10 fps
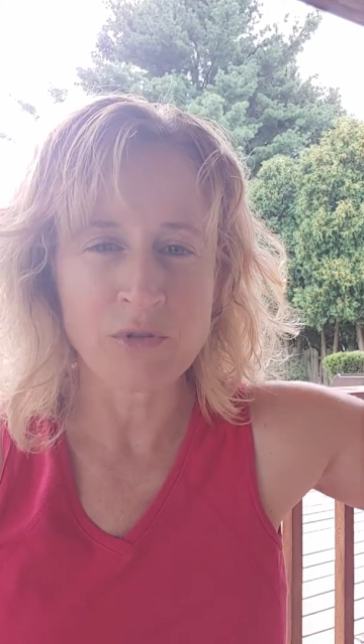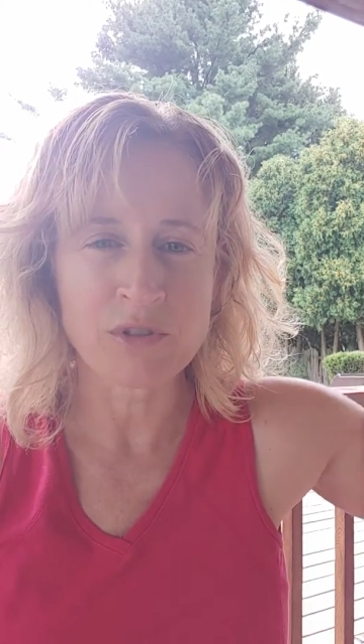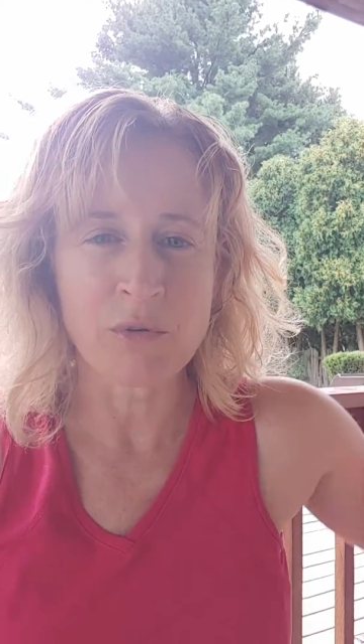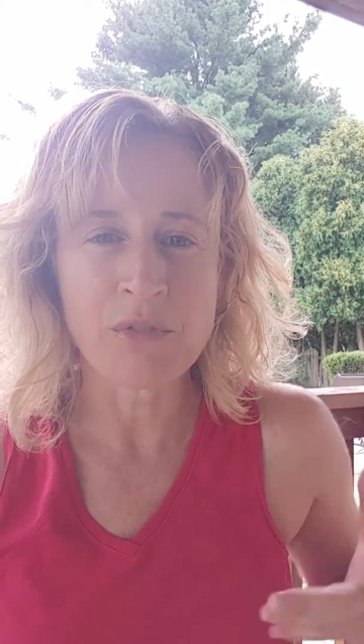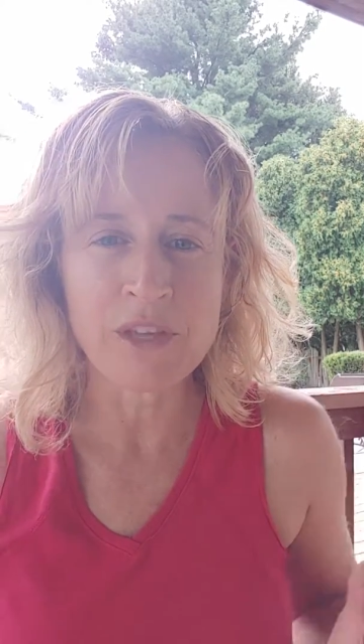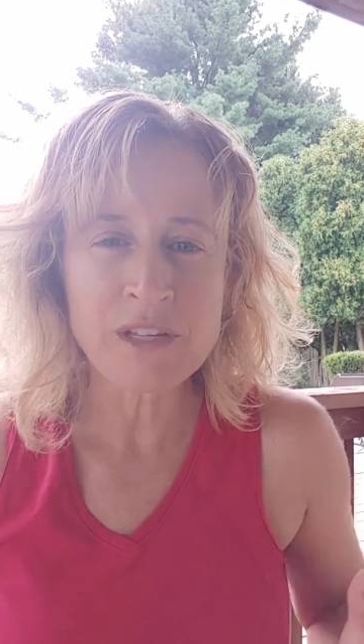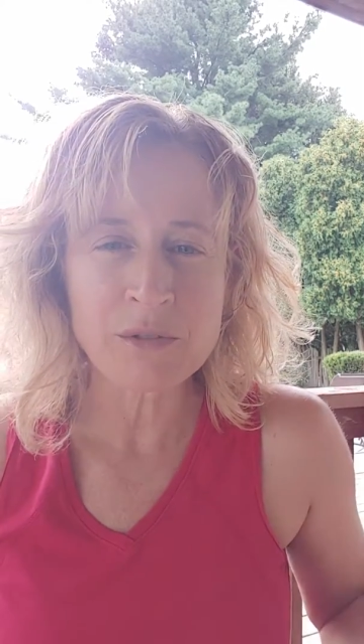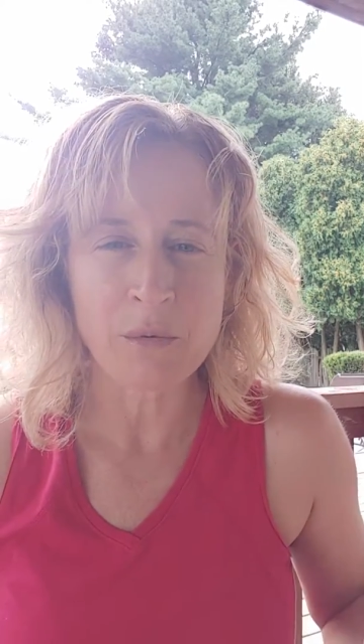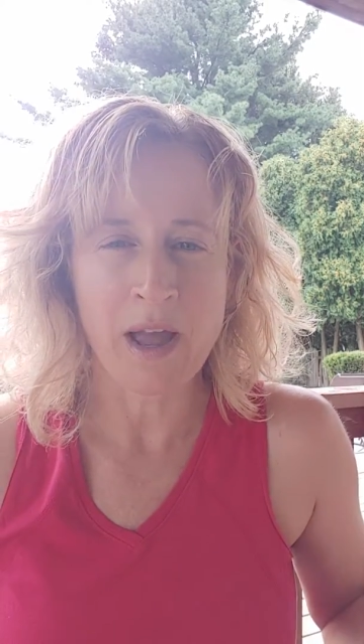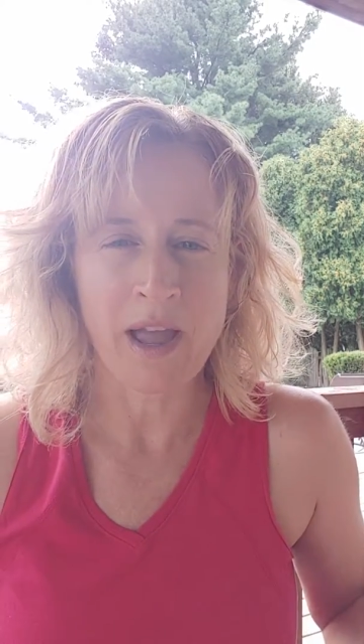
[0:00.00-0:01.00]
So
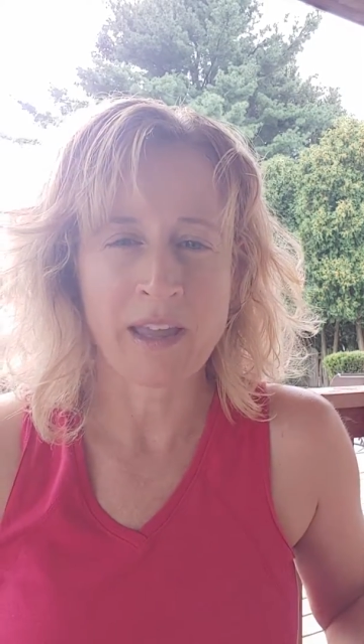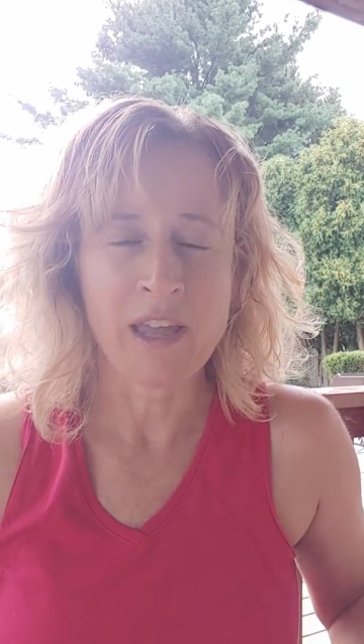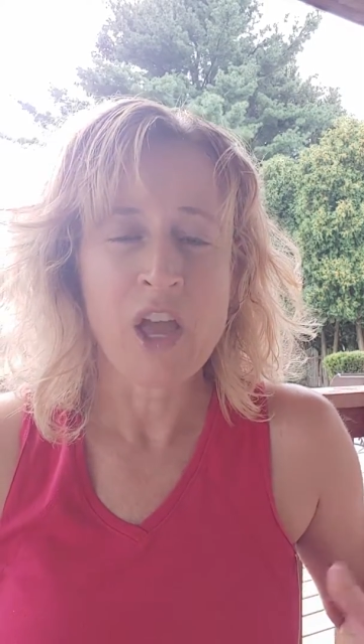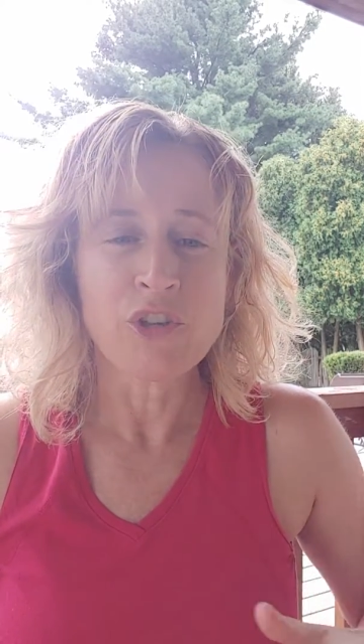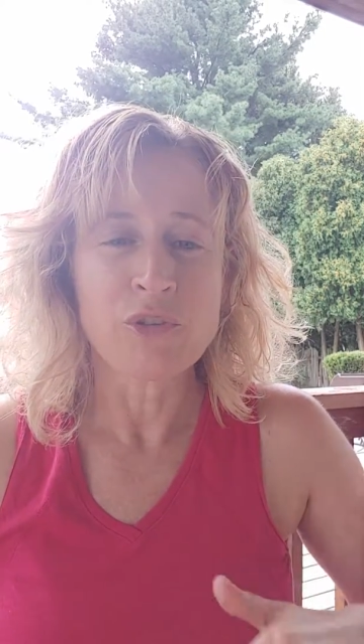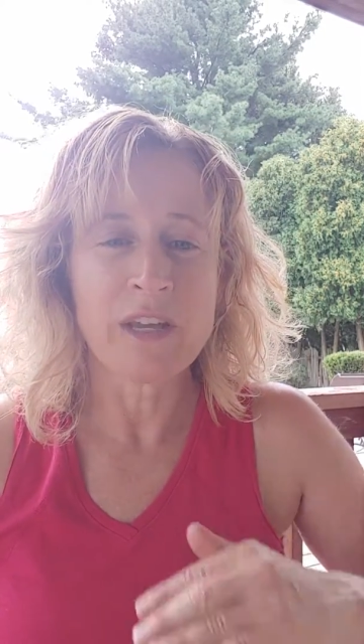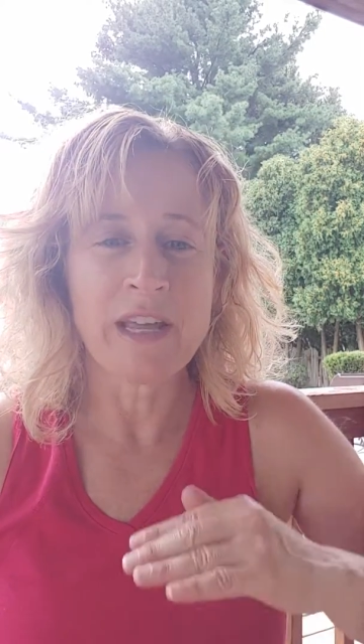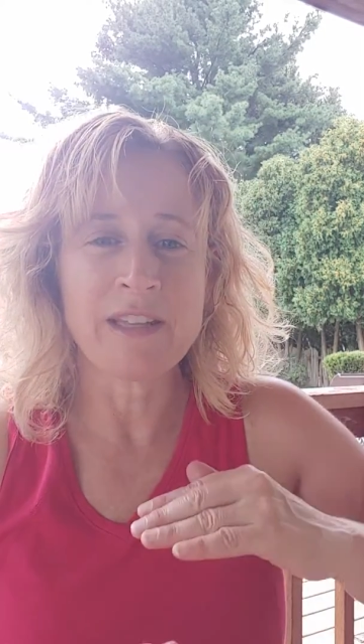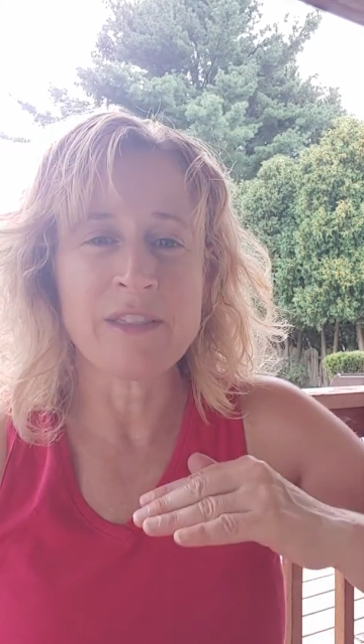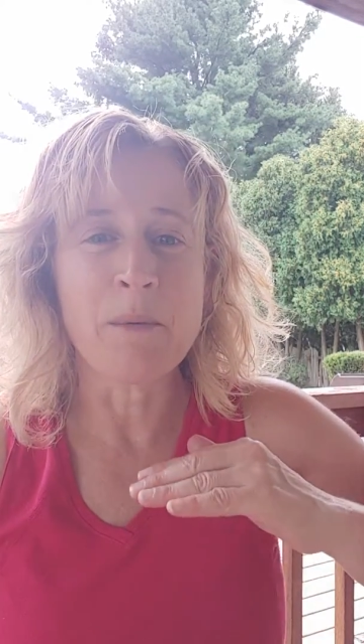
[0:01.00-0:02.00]
this way you're
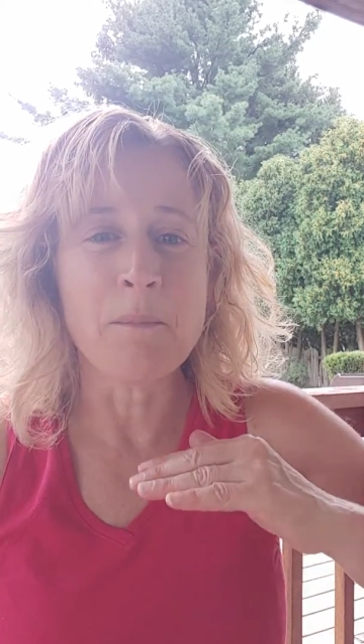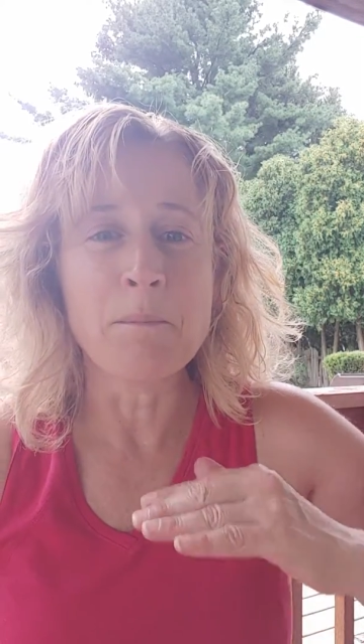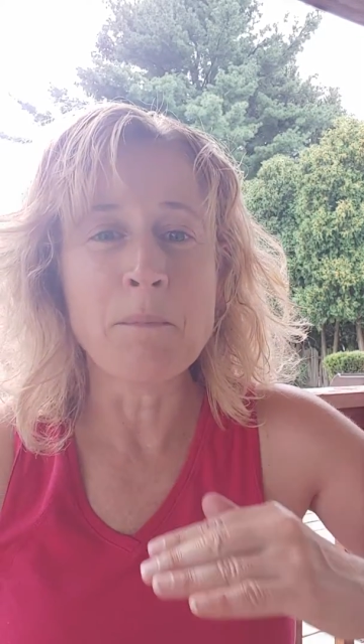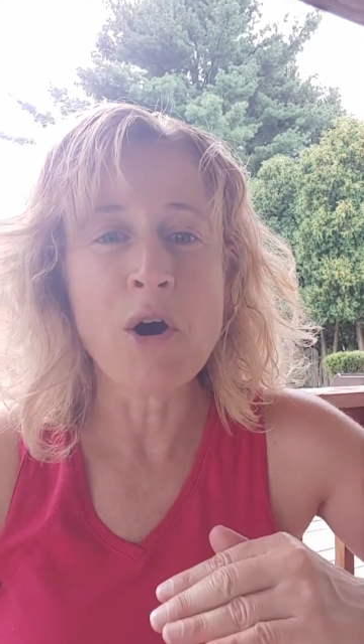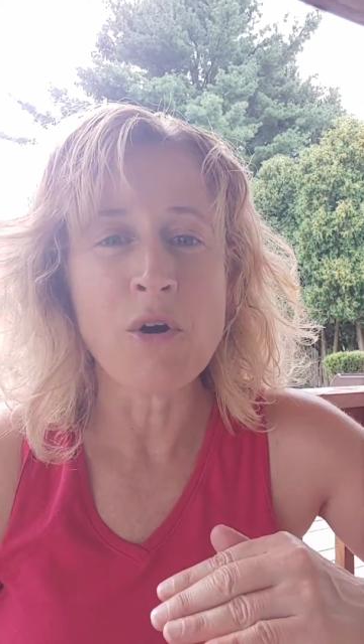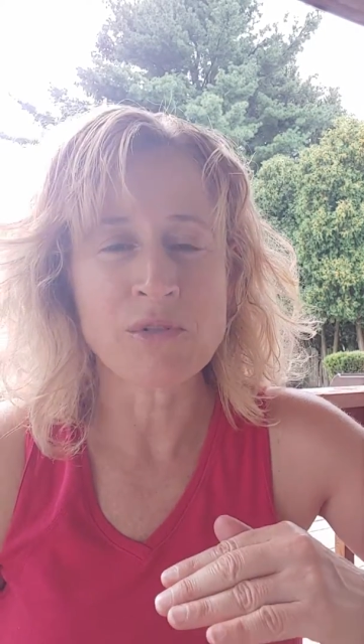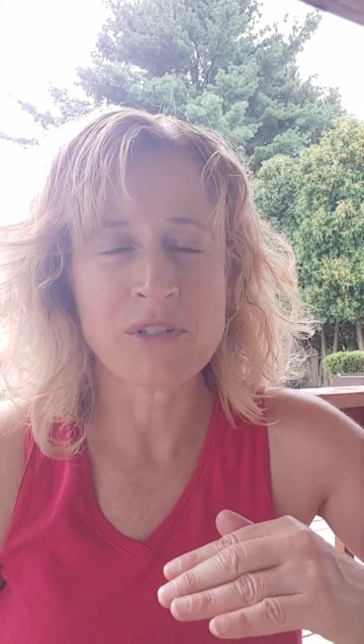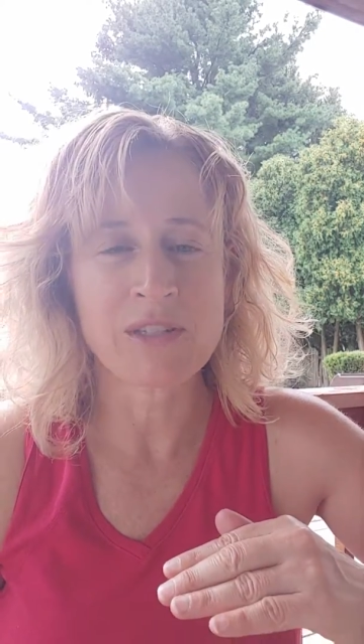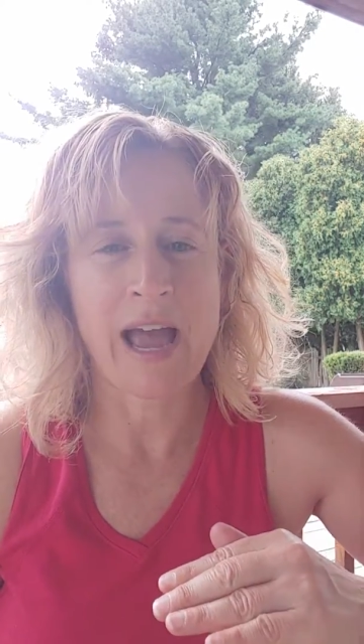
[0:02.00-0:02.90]
getting the most